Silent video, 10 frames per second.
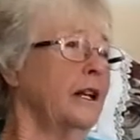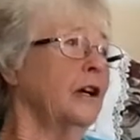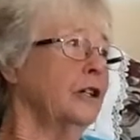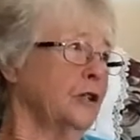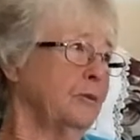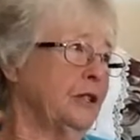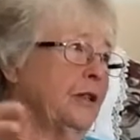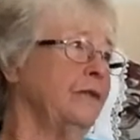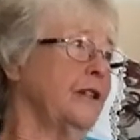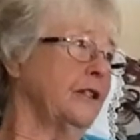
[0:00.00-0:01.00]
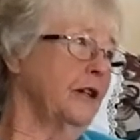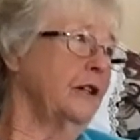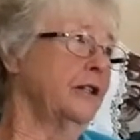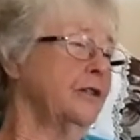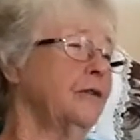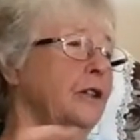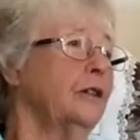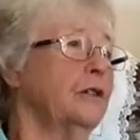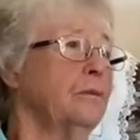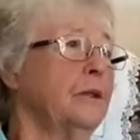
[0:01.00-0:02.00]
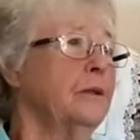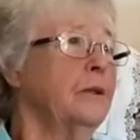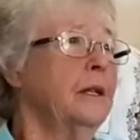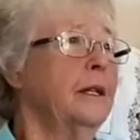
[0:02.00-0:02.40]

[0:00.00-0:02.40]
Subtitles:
like a specific size for the hospital,